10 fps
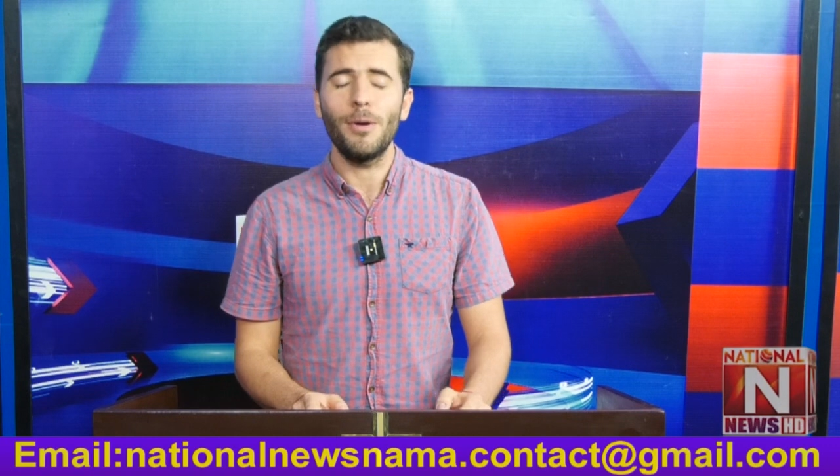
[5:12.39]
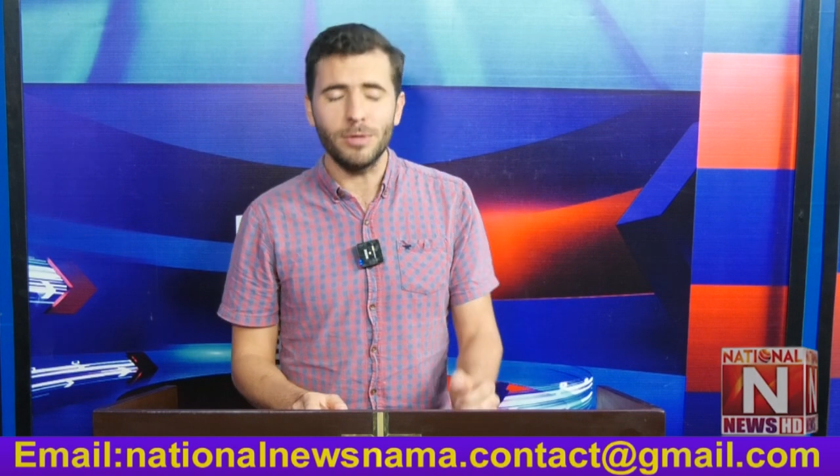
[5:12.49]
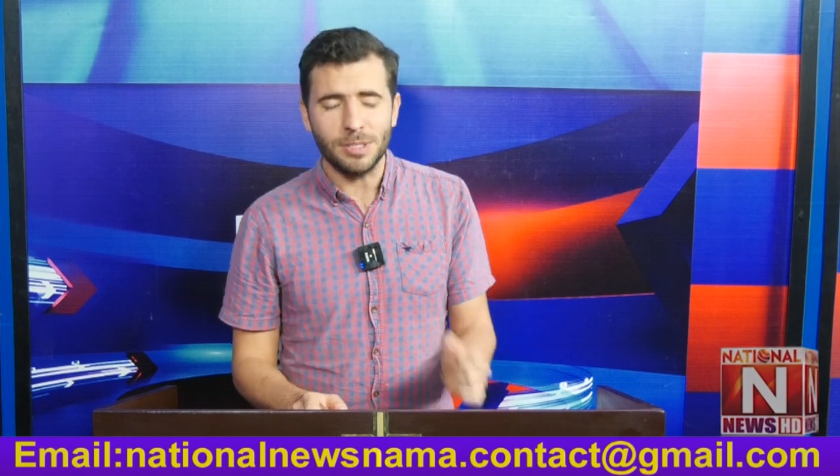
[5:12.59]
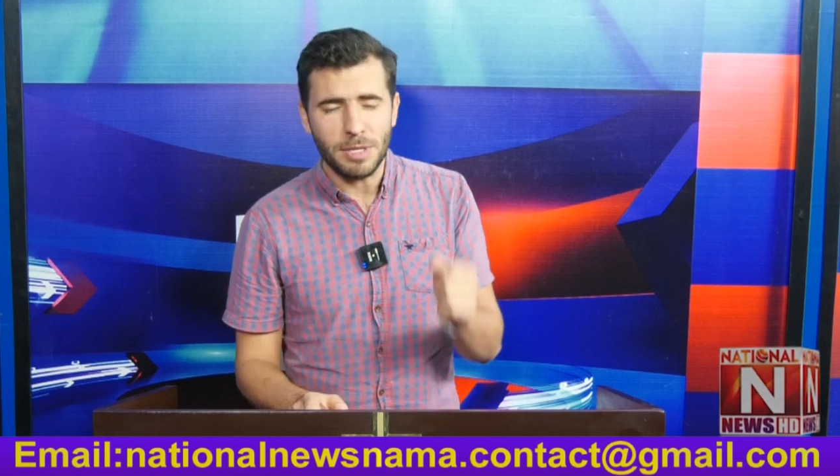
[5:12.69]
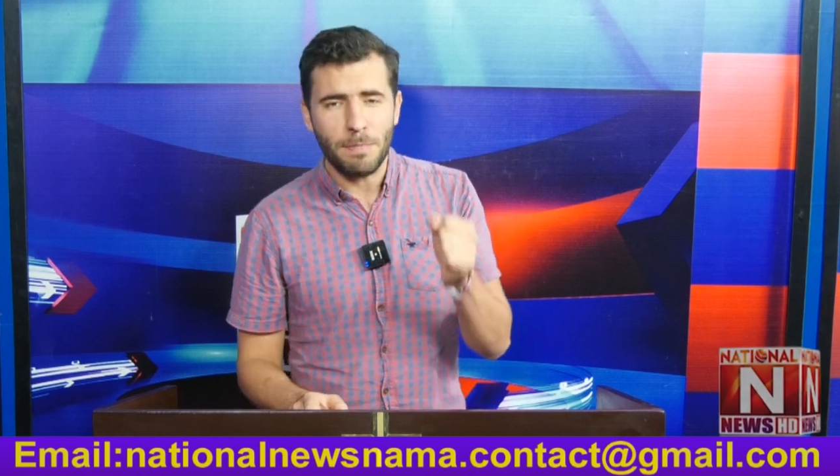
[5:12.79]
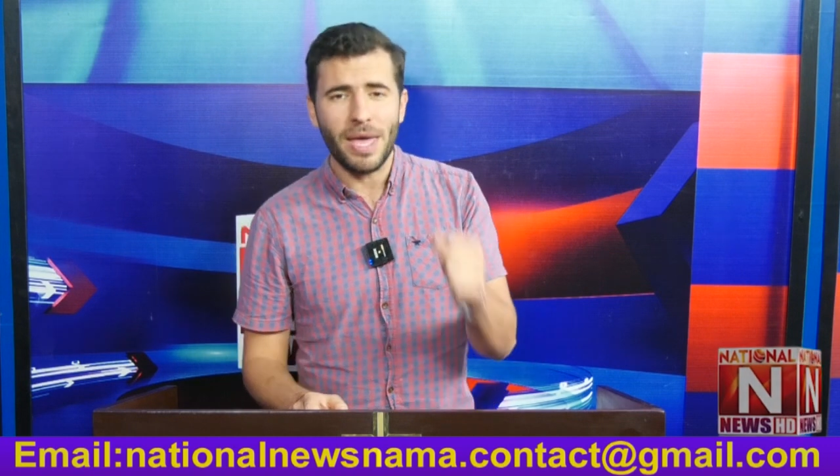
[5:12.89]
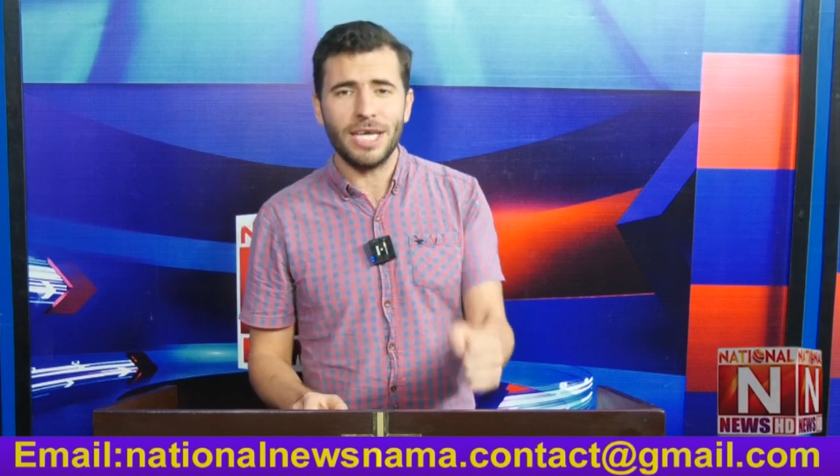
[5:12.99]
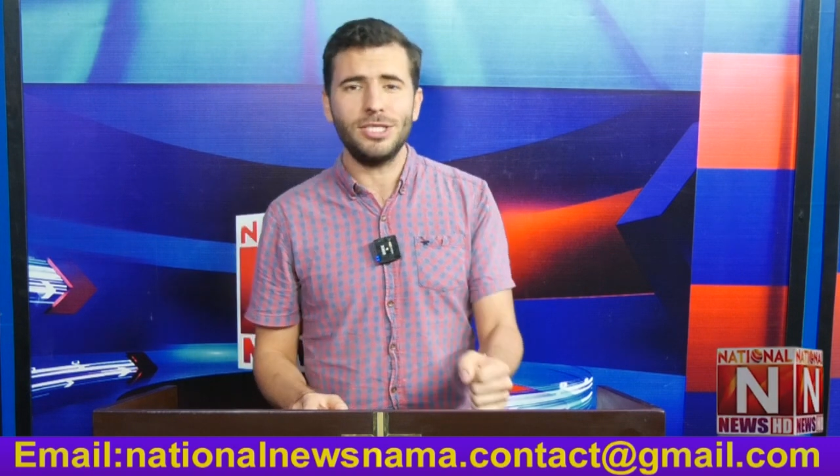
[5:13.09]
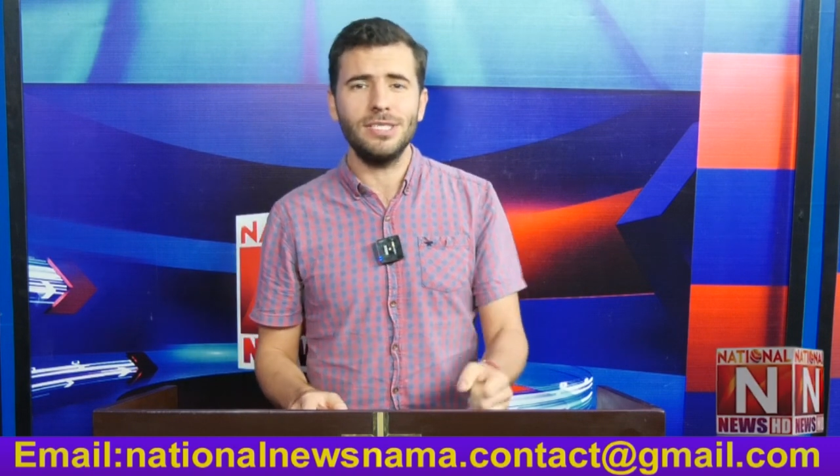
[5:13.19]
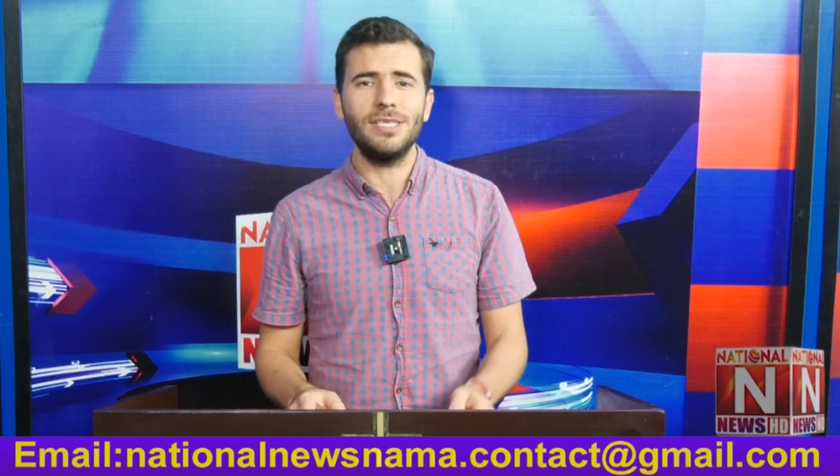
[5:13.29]
was me
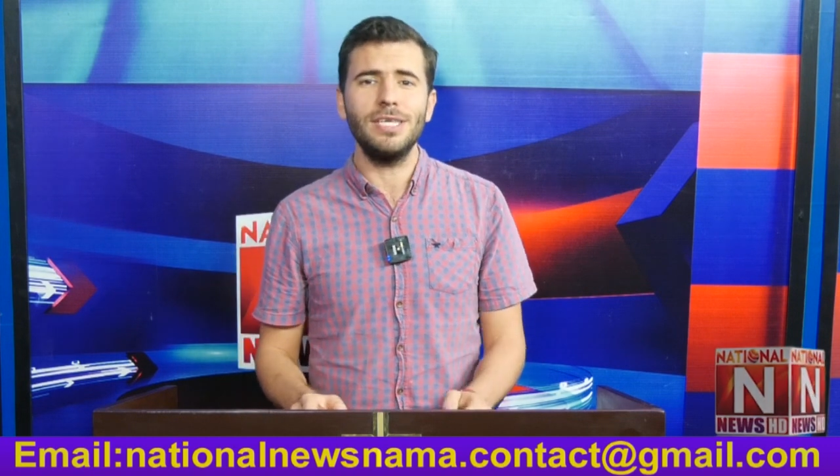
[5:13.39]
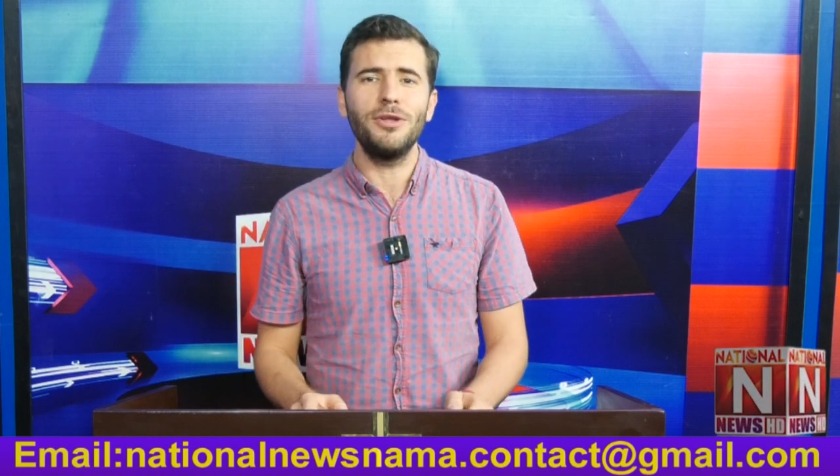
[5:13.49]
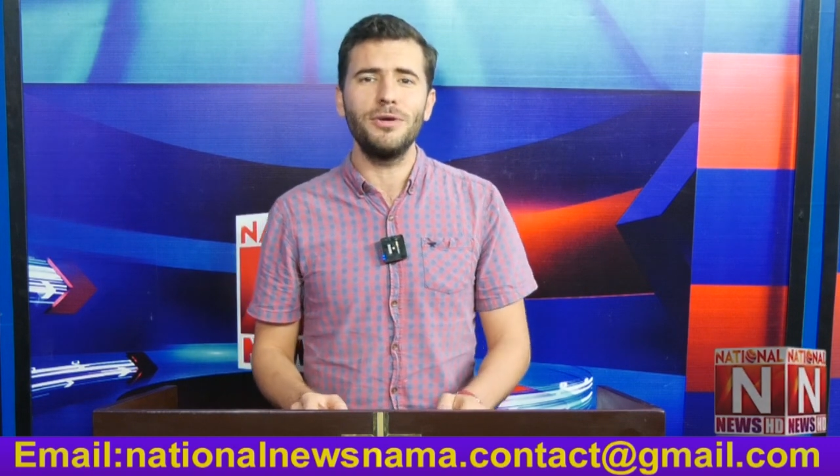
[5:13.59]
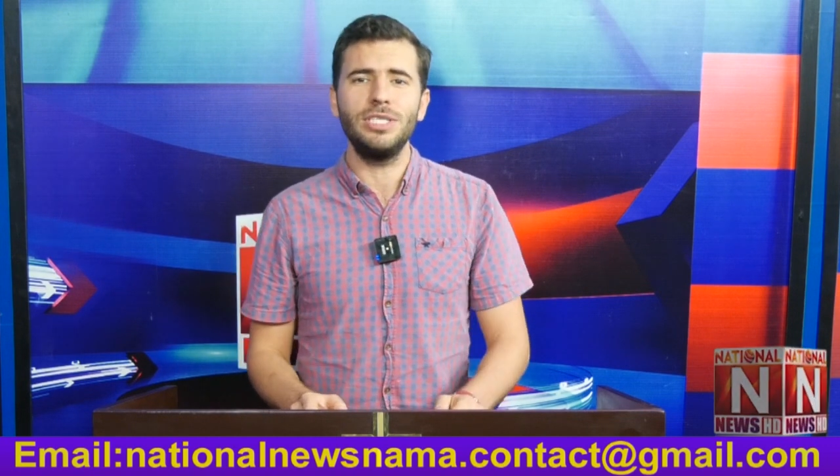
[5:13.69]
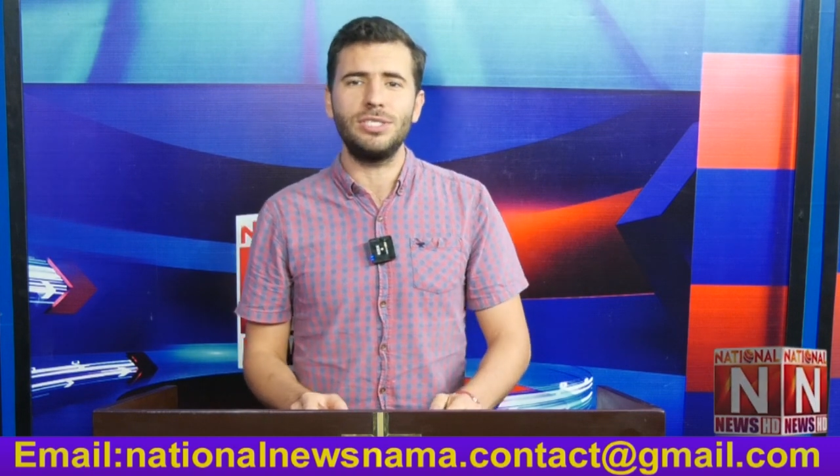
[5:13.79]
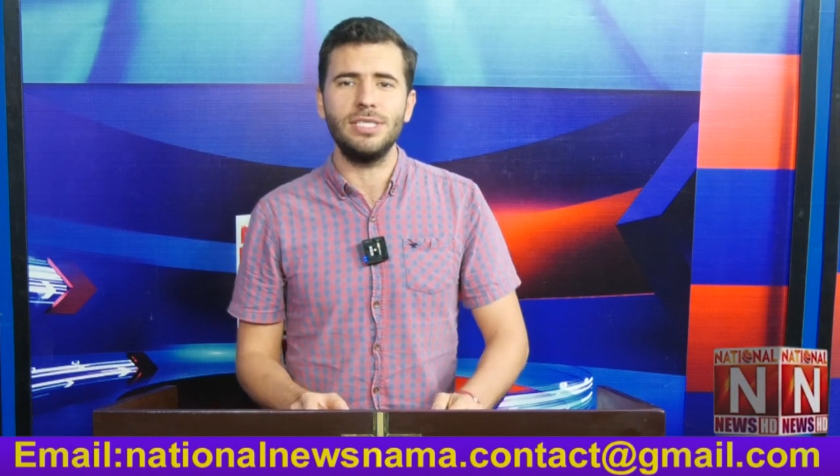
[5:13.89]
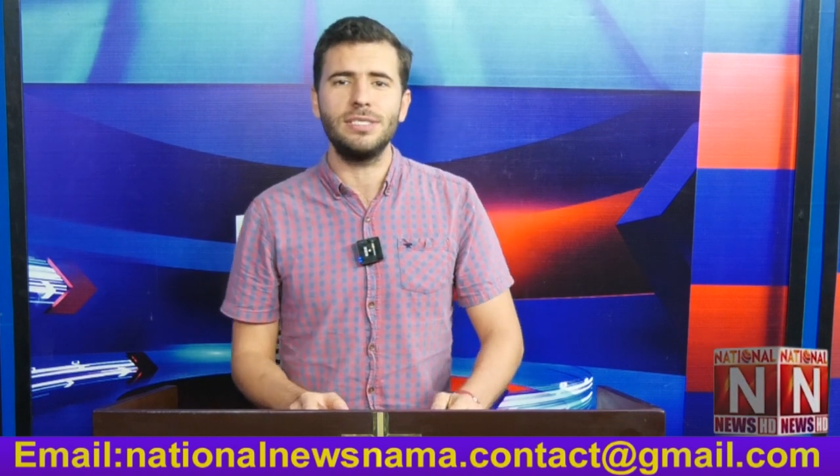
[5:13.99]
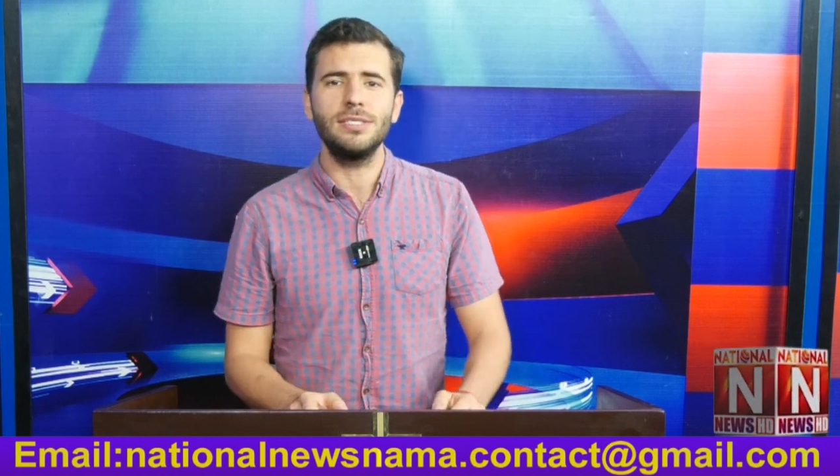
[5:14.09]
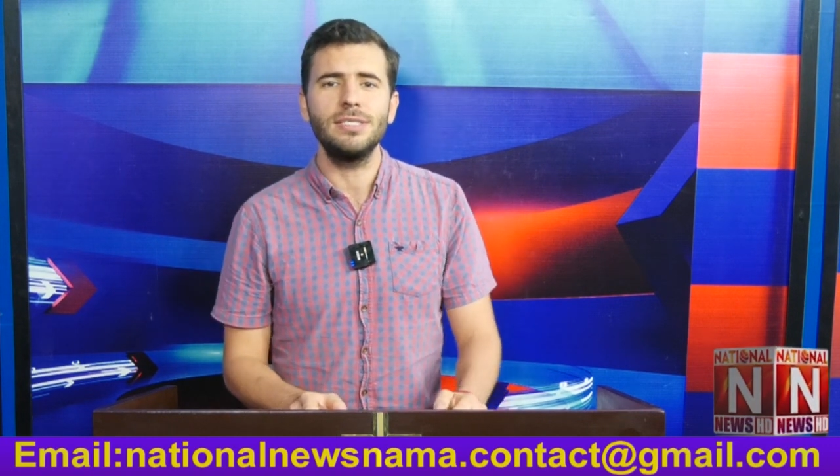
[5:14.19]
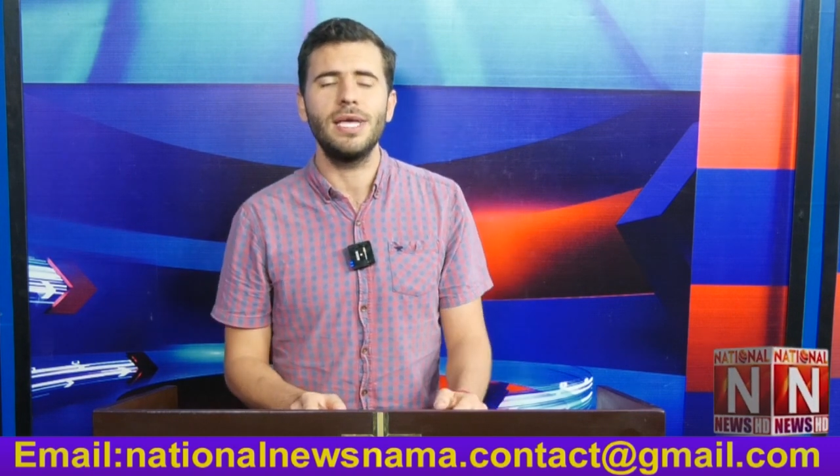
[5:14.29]
passionately knowing
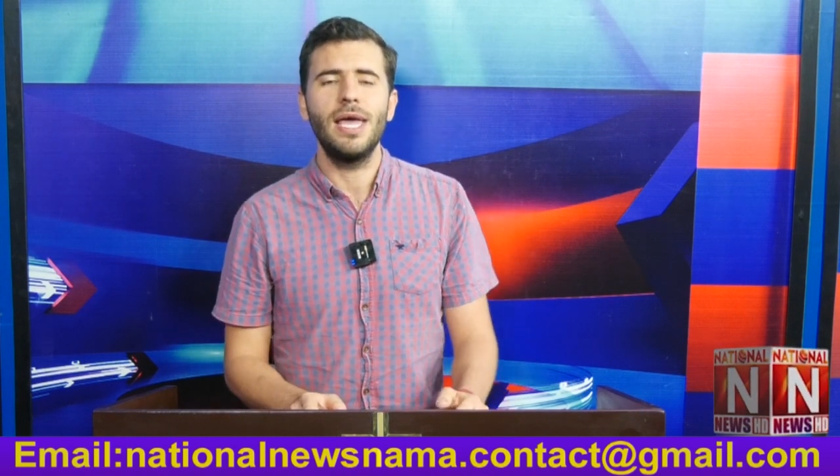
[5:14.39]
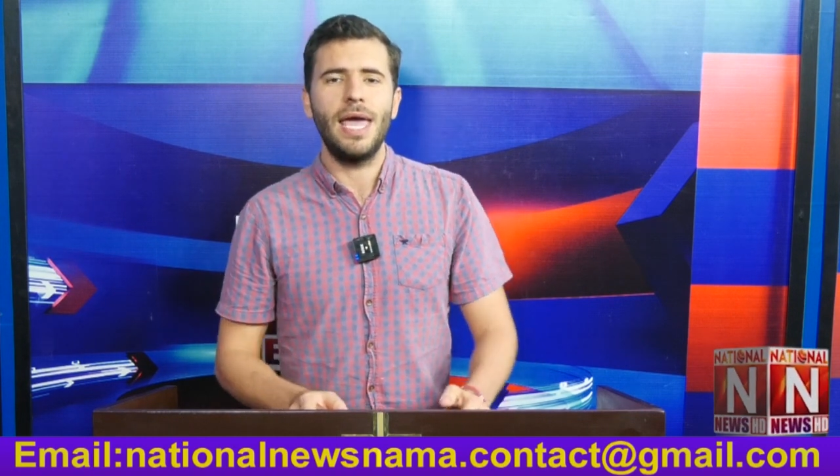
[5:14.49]
Jesus,